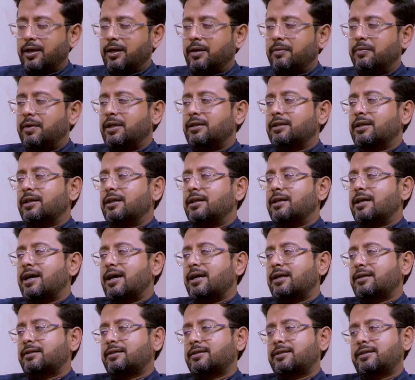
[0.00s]
But in the
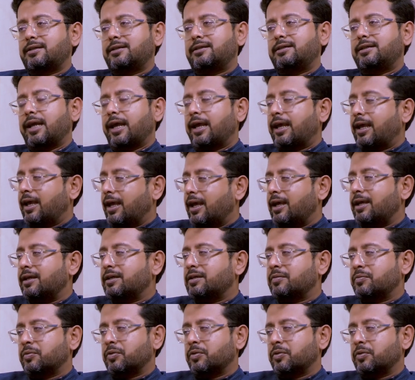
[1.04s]
last decade,